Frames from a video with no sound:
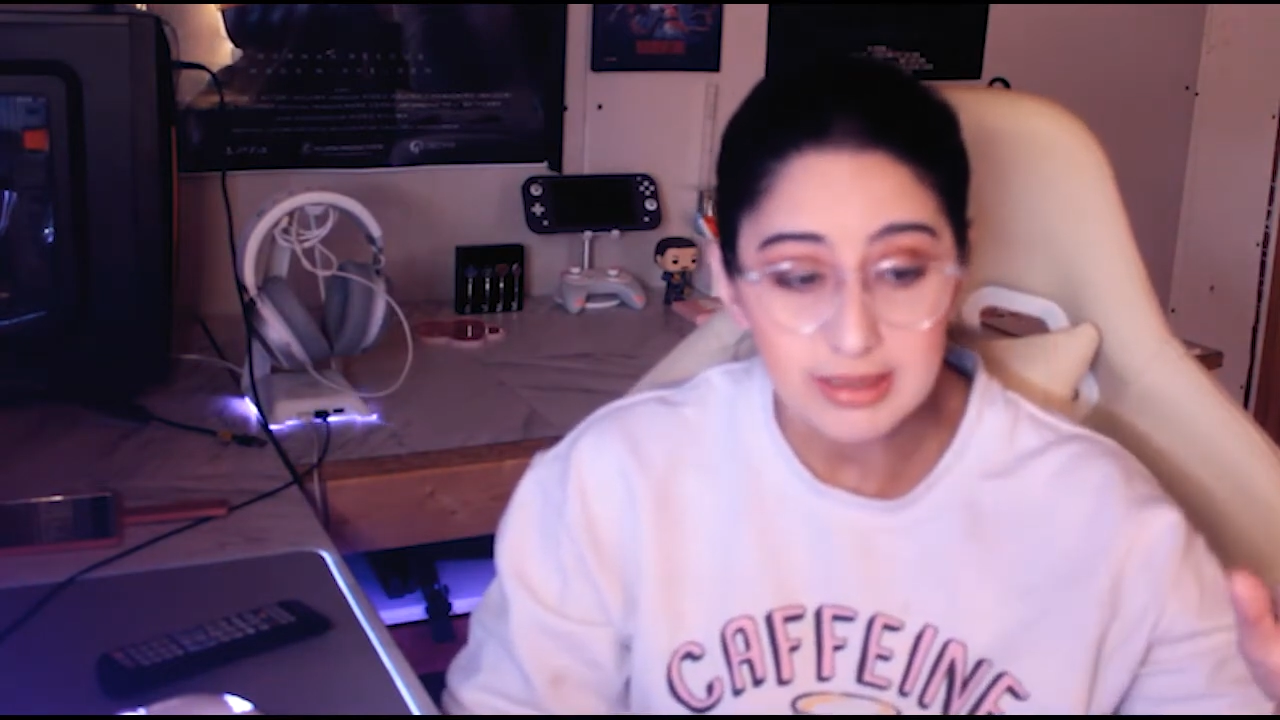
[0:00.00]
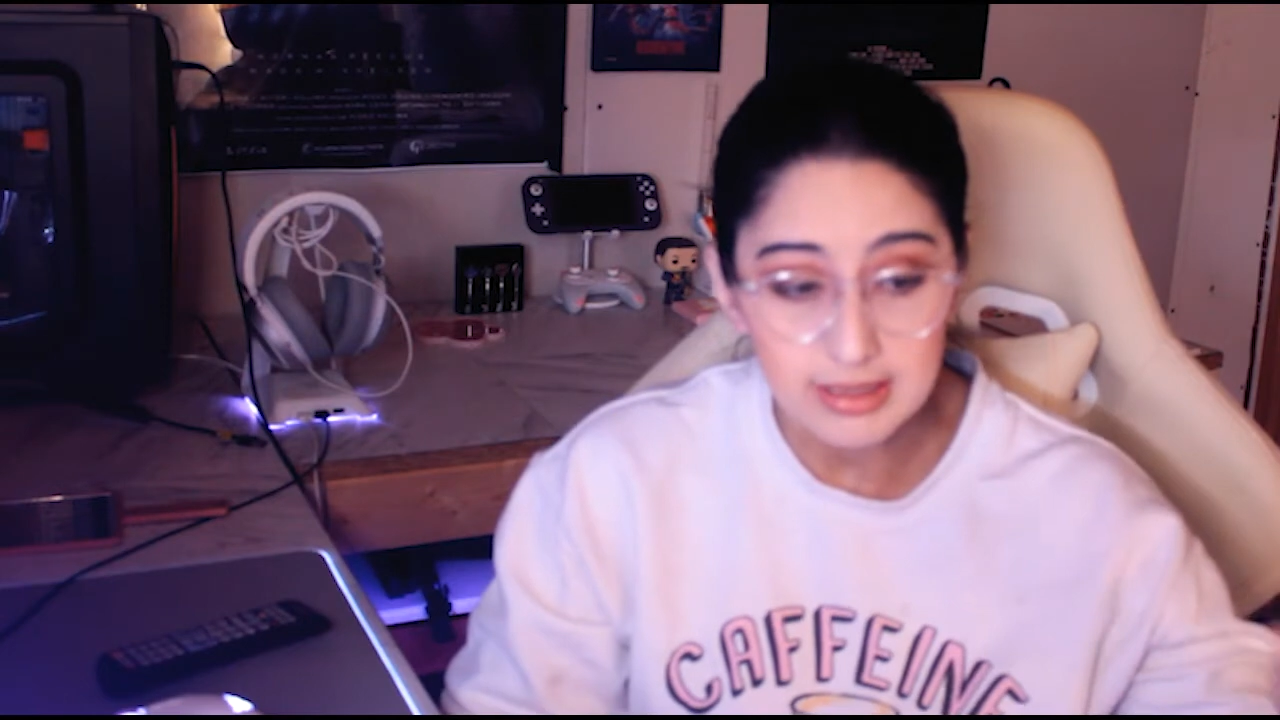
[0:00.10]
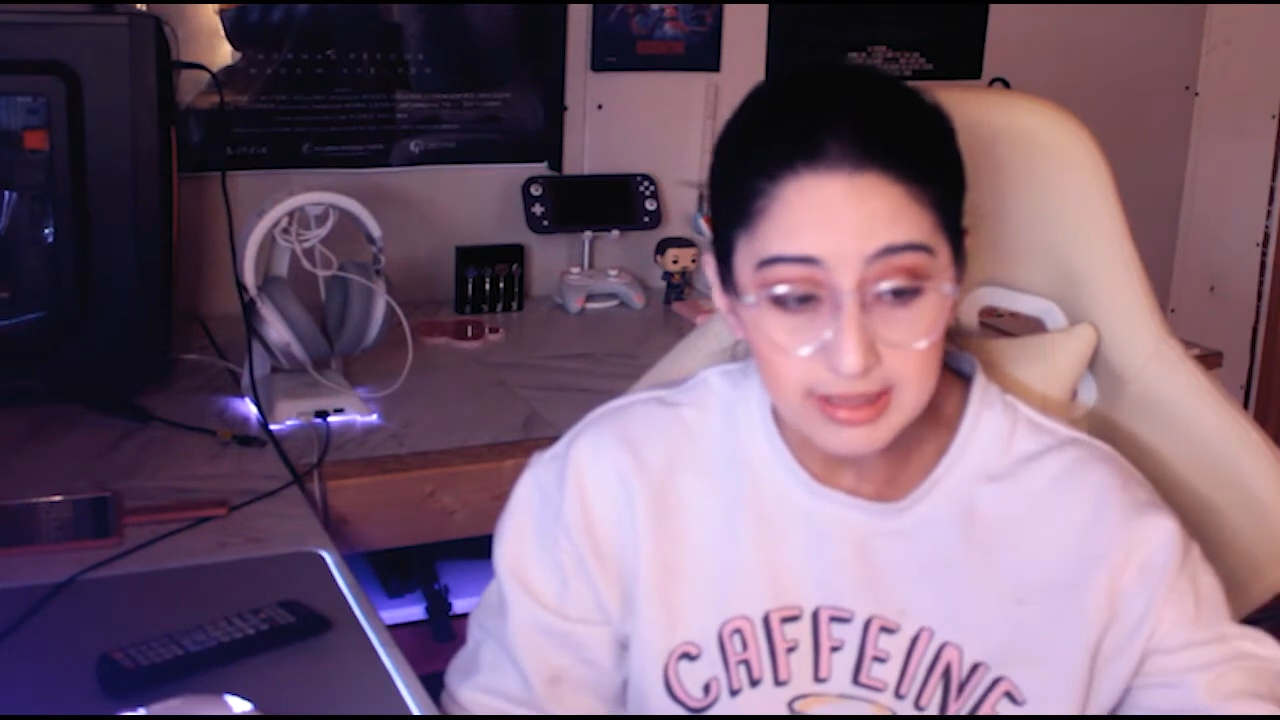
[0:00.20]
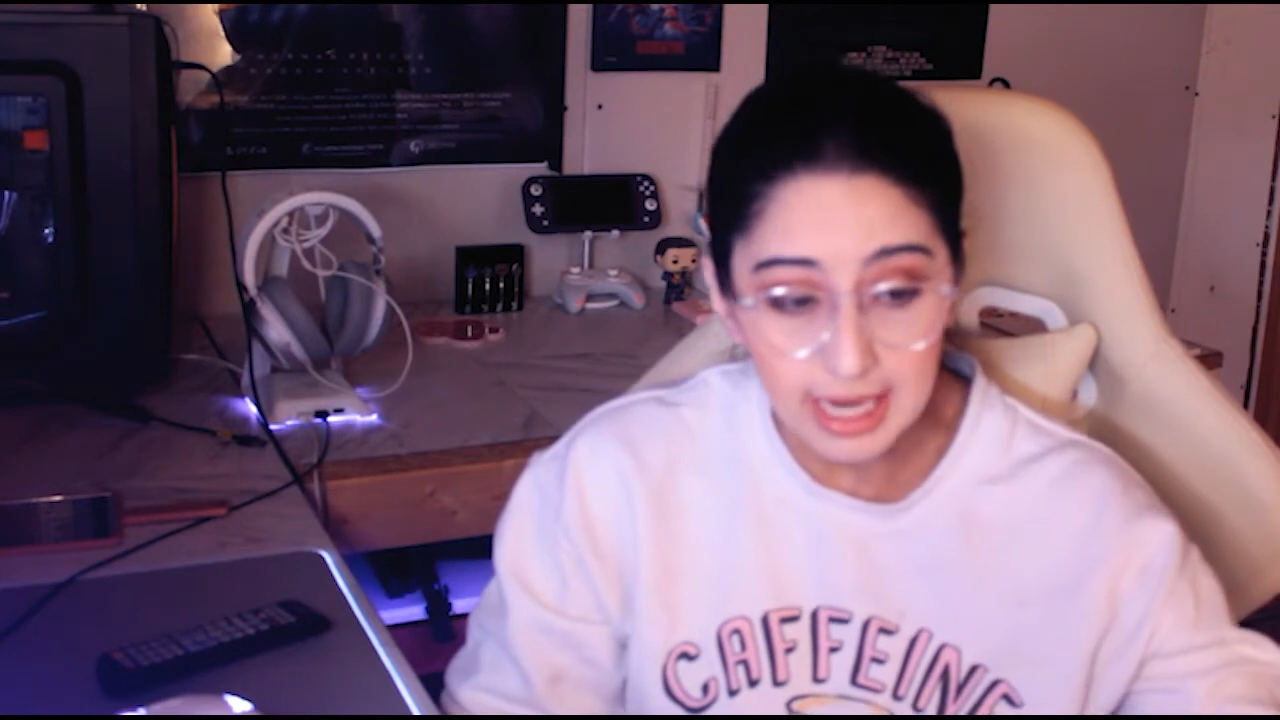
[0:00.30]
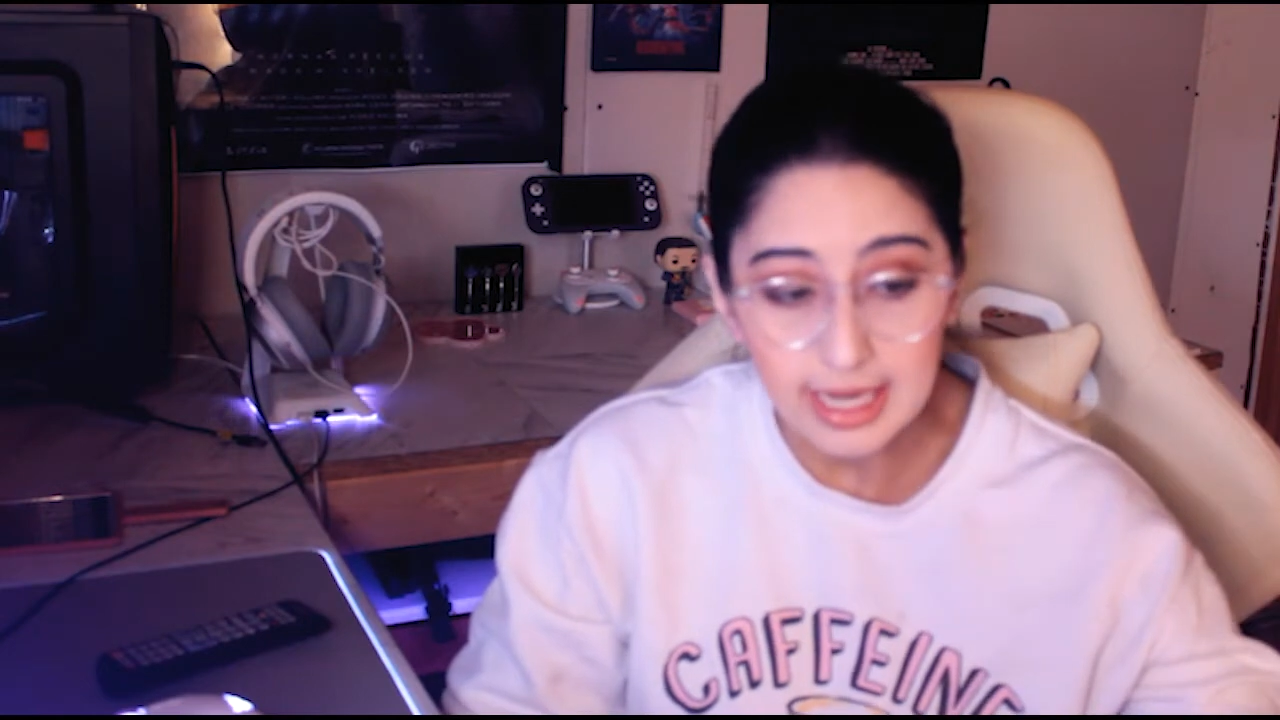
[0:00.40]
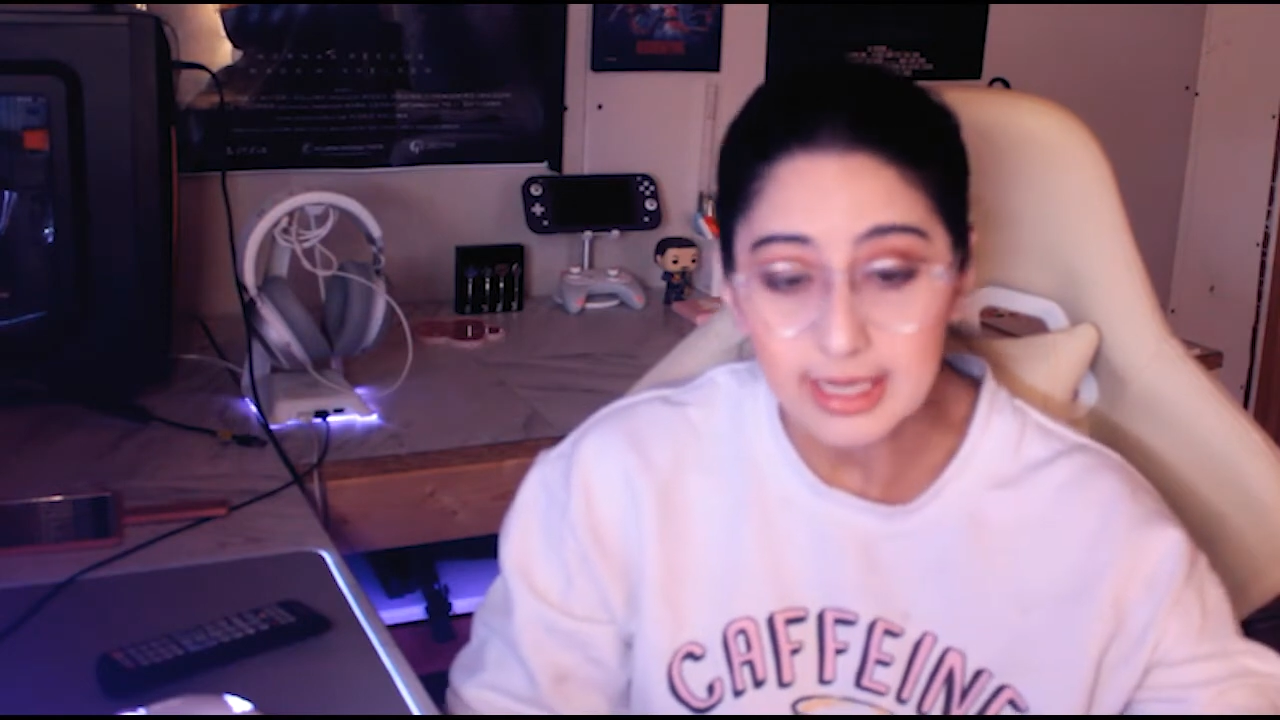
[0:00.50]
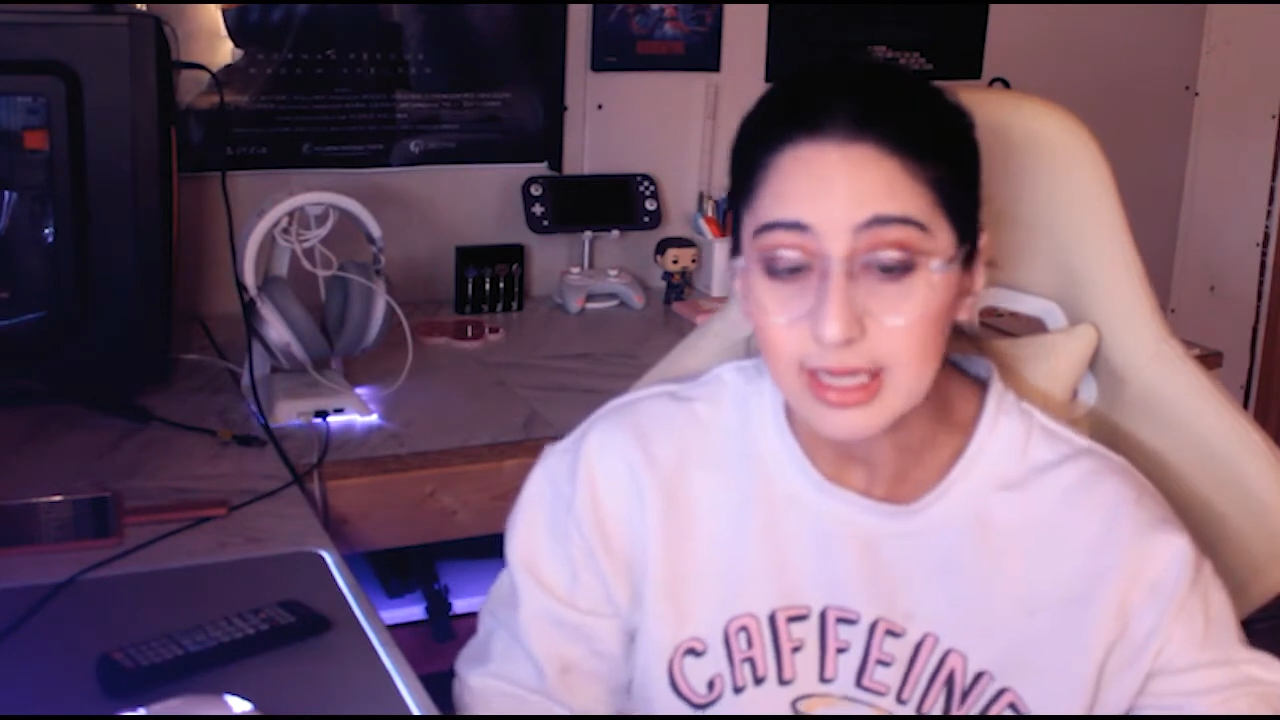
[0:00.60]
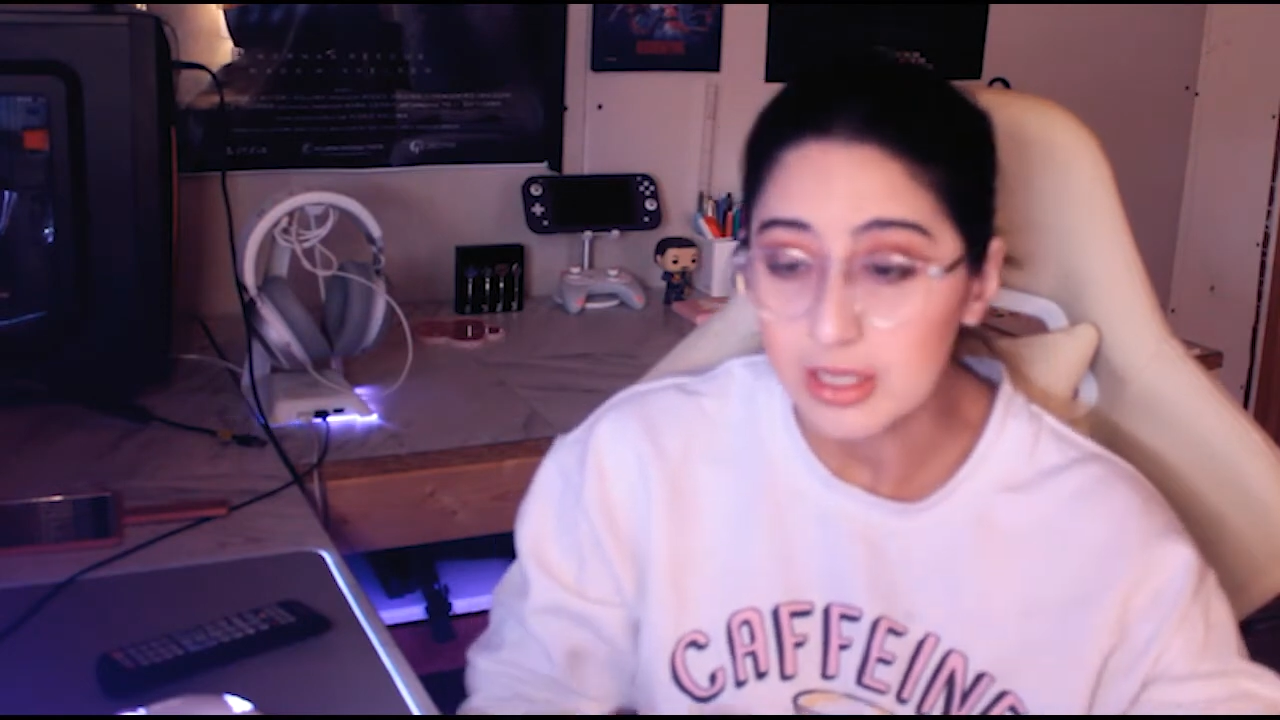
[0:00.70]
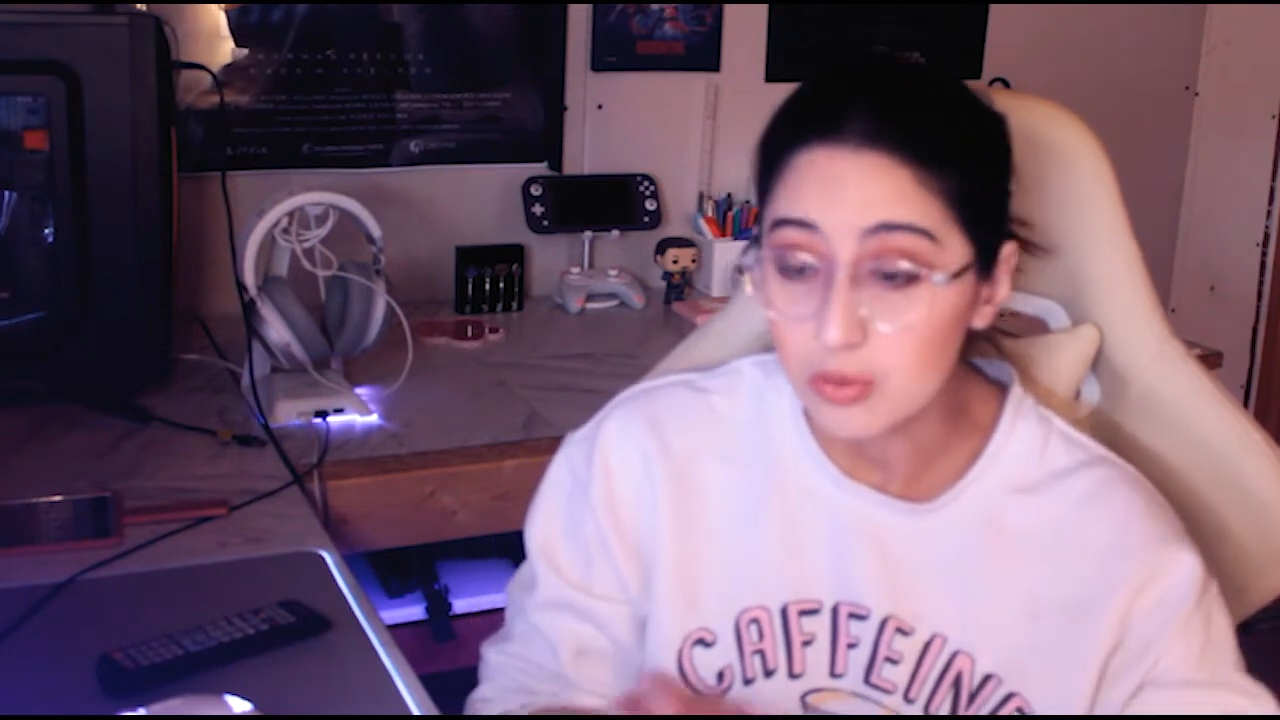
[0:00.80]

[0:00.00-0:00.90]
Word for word: in society,